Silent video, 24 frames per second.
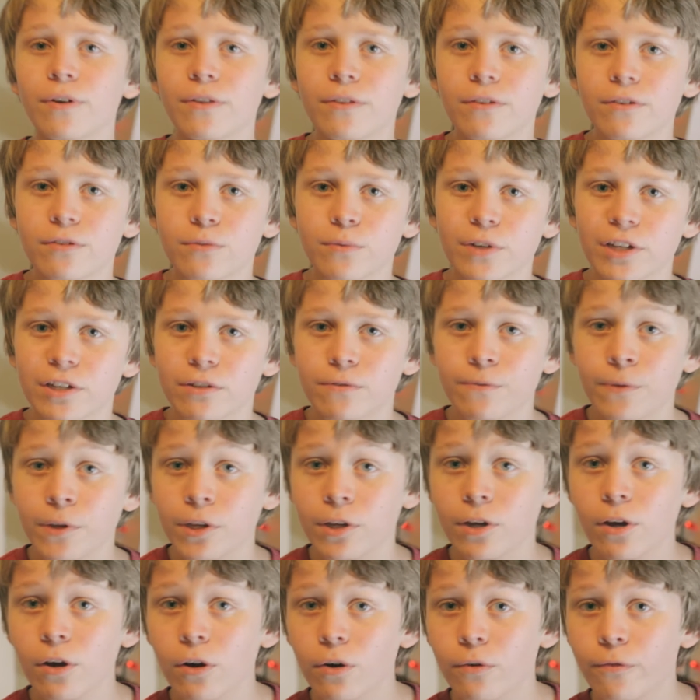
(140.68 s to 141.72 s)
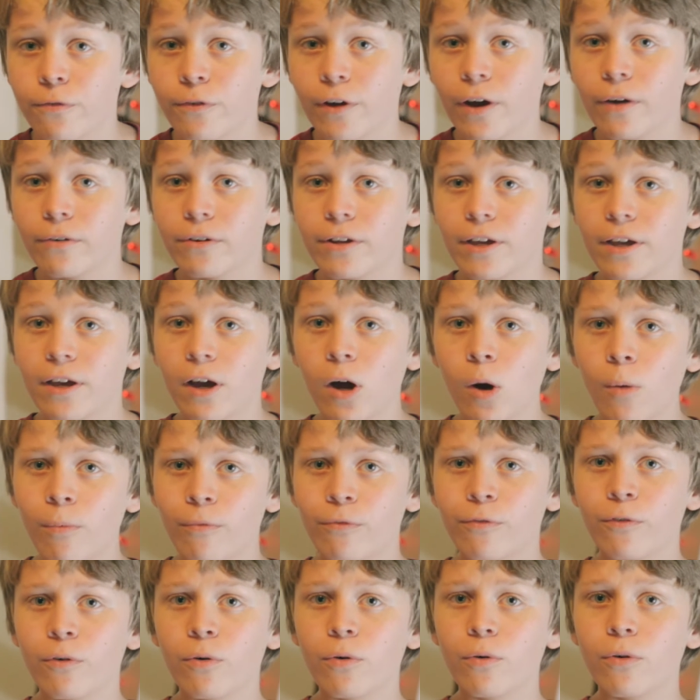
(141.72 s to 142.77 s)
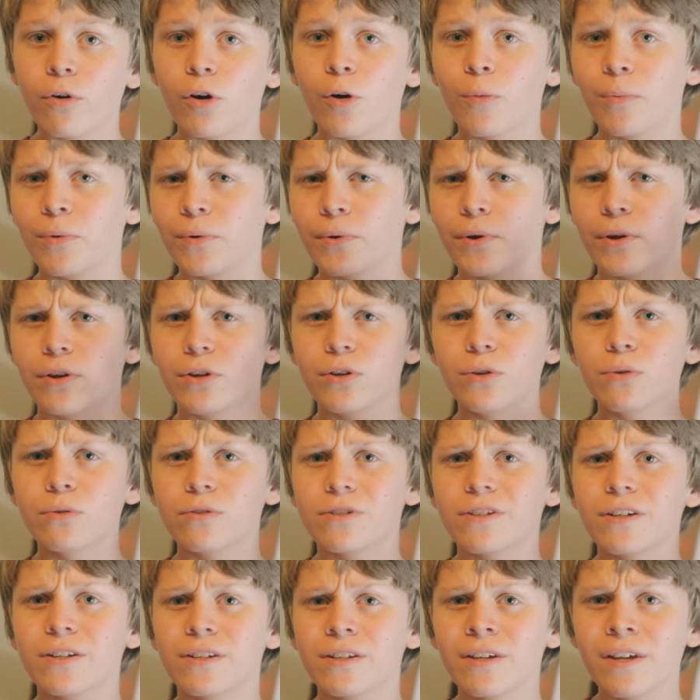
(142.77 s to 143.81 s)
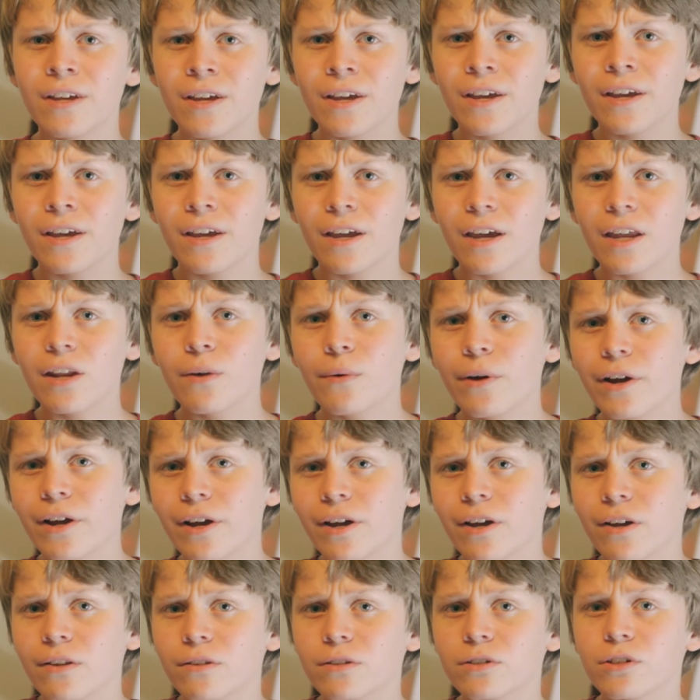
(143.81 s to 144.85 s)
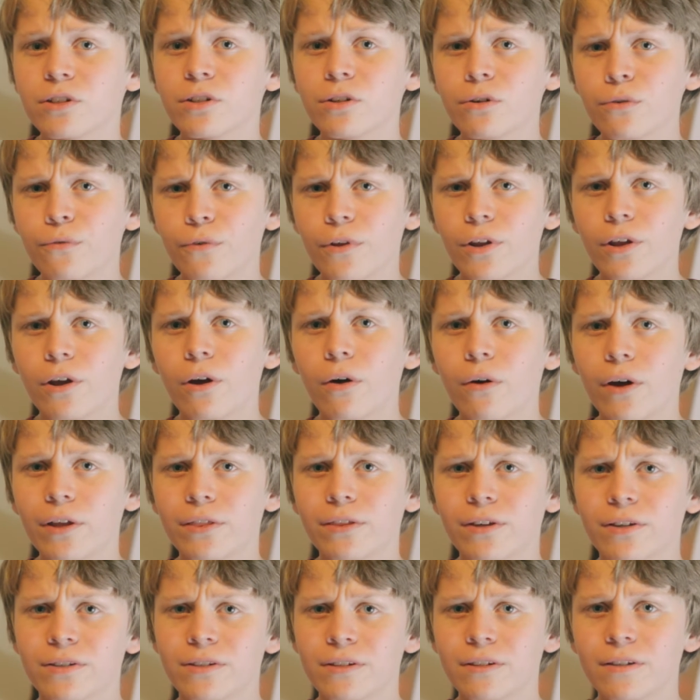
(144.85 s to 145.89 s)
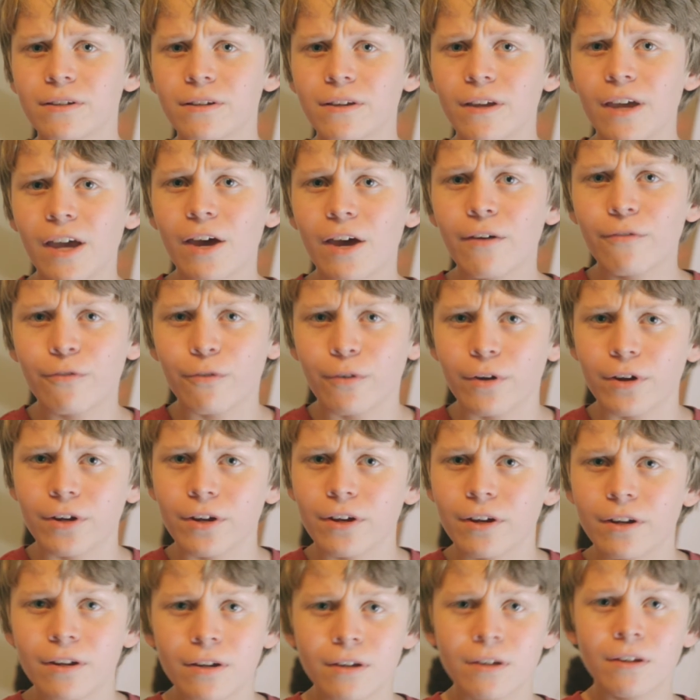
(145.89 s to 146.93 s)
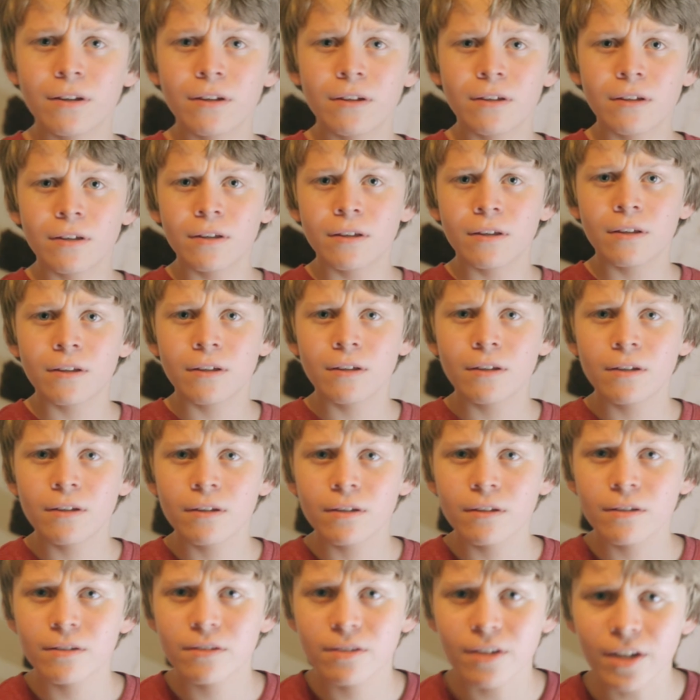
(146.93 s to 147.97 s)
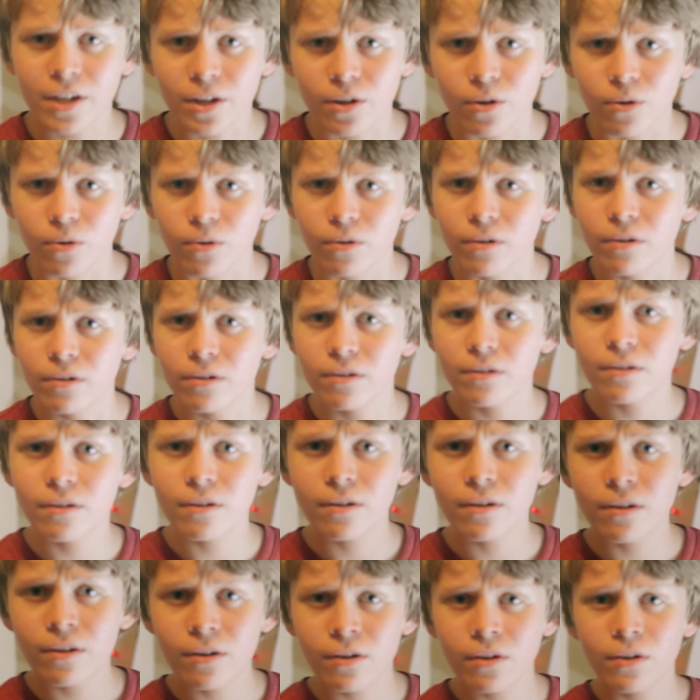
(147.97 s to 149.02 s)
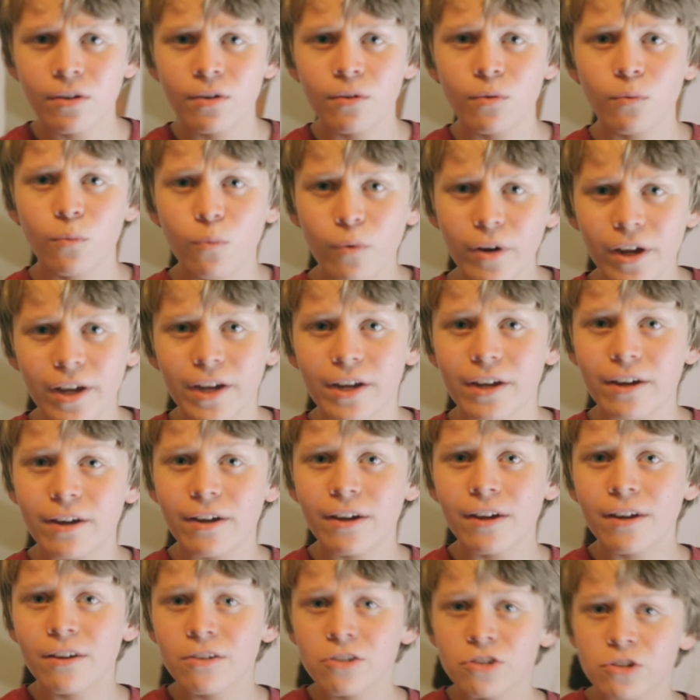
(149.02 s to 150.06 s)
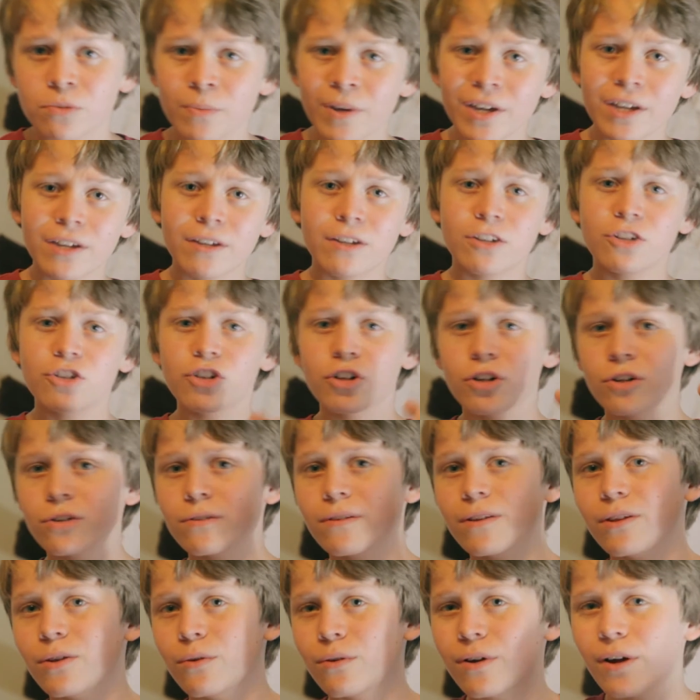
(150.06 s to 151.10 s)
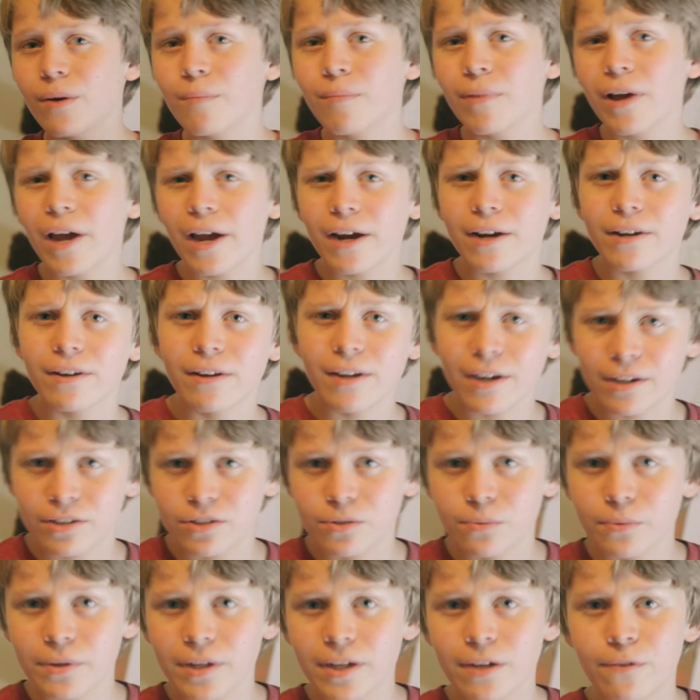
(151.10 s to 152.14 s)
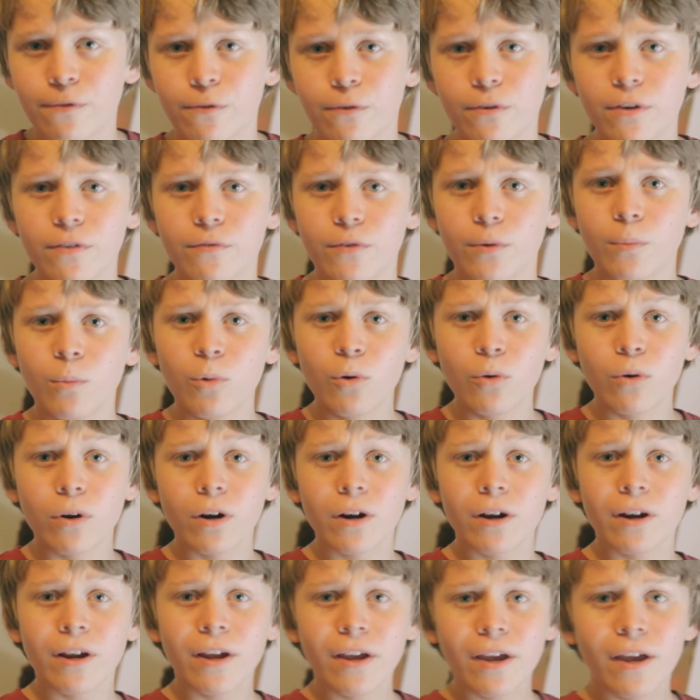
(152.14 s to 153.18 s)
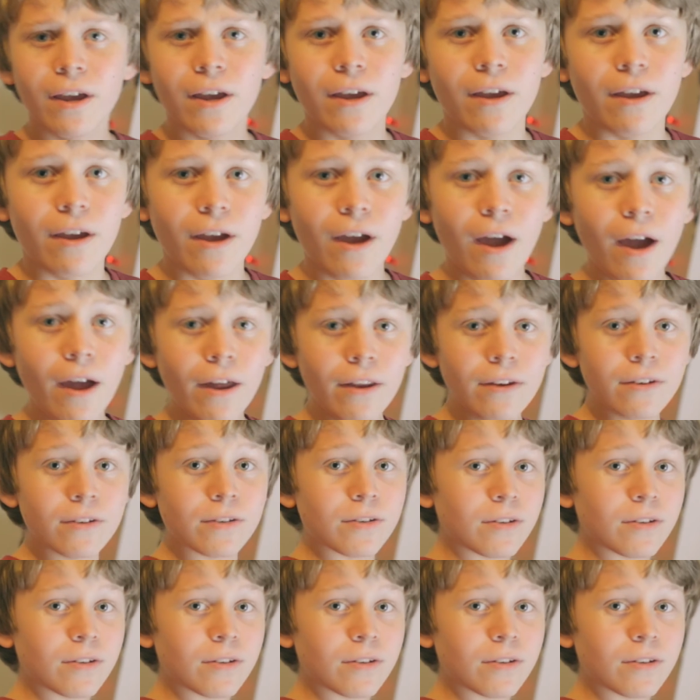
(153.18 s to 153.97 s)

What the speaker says: this week's video, found it helpful, hope you can use it. Anyway, there's a new video like this every single week. So make sure that you come back next week for even more, and